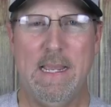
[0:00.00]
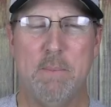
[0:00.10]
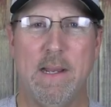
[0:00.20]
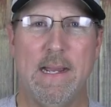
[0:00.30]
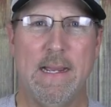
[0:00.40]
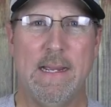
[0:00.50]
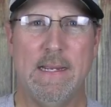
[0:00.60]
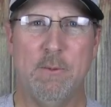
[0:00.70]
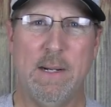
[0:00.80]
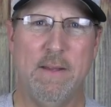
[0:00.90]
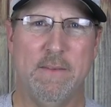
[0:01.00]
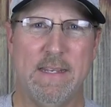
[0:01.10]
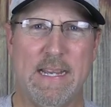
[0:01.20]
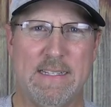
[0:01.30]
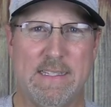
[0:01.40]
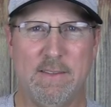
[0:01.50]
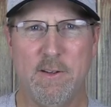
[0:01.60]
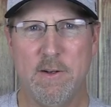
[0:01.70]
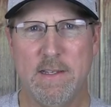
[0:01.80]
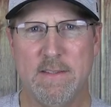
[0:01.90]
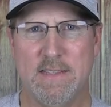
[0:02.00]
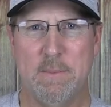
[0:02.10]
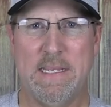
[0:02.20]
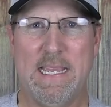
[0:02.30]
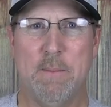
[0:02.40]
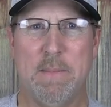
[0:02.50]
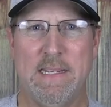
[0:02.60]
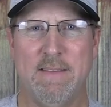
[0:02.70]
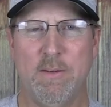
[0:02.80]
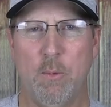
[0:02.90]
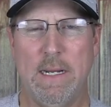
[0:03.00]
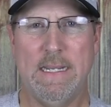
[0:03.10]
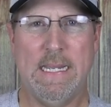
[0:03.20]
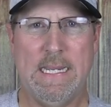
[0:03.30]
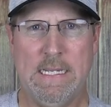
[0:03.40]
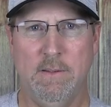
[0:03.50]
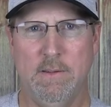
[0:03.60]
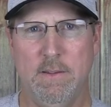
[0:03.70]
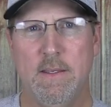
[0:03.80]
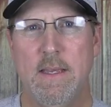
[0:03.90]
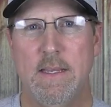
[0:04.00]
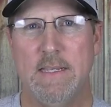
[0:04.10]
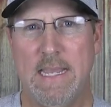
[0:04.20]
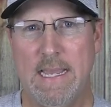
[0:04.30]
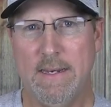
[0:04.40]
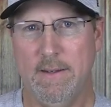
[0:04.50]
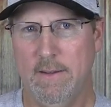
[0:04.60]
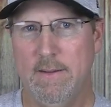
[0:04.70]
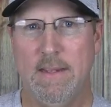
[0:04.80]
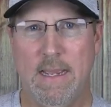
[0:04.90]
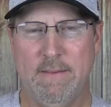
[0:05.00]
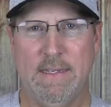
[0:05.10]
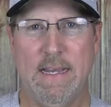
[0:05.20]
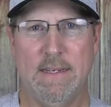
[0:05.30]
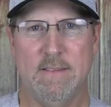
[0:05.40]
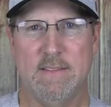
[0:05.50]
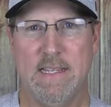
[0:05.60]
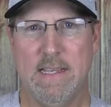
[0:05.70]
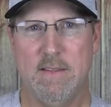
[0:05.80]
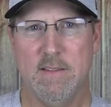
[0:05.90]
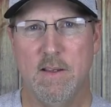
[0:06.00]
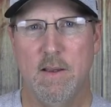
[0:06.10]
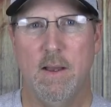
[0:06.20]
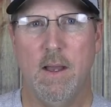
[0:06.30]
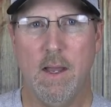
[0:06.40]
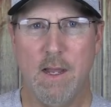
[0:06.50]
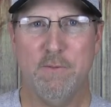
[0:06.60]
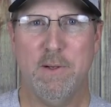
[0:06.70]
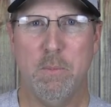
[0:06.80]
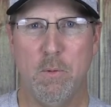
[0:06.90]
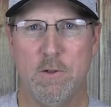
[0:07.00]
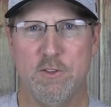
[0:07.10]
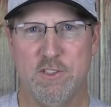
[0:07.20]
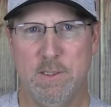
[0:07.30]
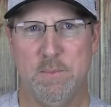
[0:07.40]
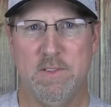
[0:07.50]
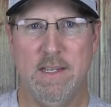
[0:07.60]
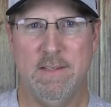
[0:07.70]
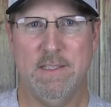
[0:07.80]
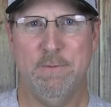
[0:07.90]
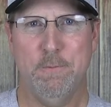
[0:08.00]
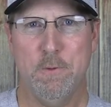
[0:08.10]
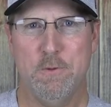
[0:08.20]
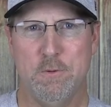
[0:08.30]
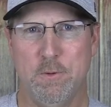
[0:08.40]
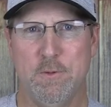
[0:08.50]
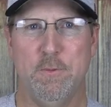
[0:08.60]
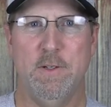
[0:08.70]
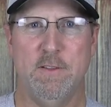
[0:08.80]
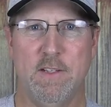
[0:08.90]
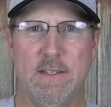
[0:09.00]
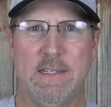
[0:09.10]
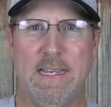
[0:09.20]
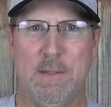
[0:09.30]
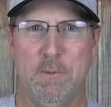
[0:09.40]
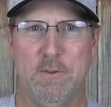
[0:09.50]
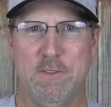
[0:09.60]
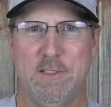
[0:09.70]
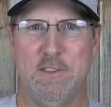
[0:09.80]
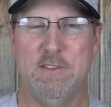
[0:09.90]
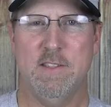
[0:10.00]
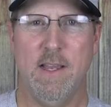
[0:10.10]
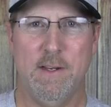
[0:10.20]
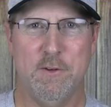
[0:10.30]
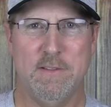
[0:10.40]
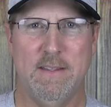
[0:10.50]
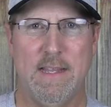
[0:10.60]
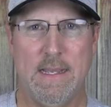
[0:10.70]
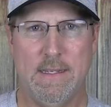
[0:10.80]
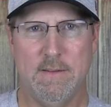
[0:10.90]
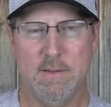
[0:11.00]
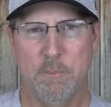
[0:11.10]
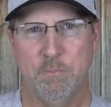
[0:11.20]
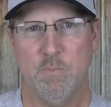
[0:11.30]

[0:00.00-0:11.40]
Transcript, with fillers: and by around the 1930s they began making their way to England, Canada, and the United States, often aboard ships as a food source for exotic animals such as tigers and lions.